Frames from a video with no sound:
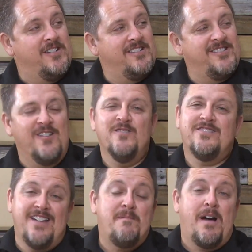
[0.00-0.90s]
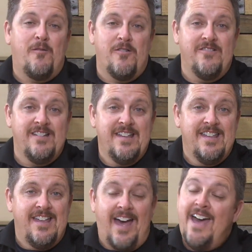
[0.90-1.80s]
Okay. So it's not my word.
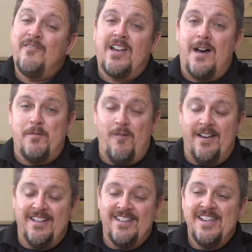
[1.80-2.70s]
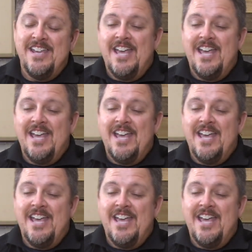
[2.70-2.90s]
Please. I haven't copyrighted it.